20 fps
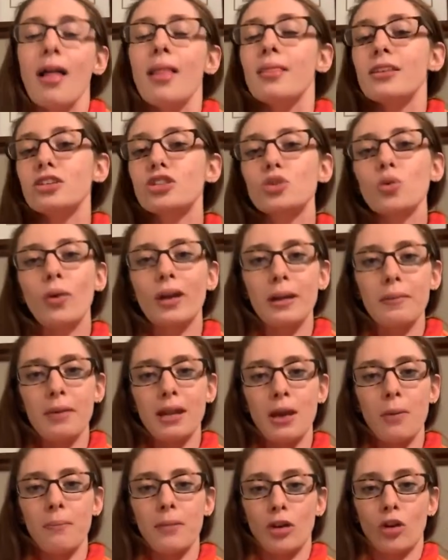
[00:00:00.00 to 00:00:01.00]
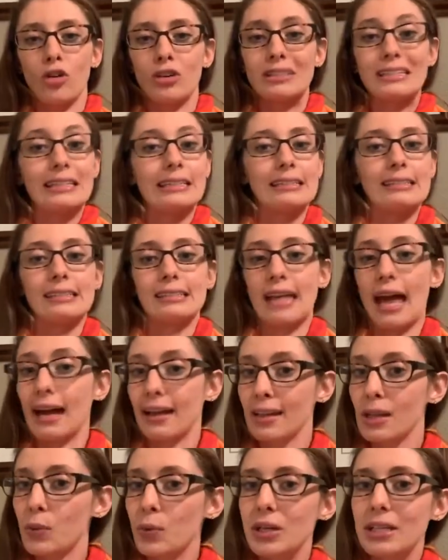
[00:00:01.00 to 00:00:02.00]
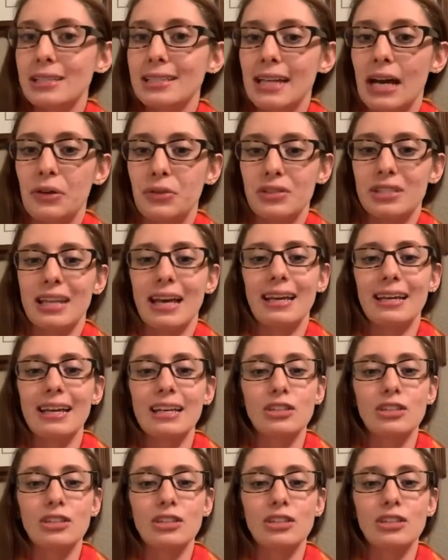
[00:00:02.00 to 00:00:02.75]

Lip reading: This 20-minute meal is exactly what it sounds like.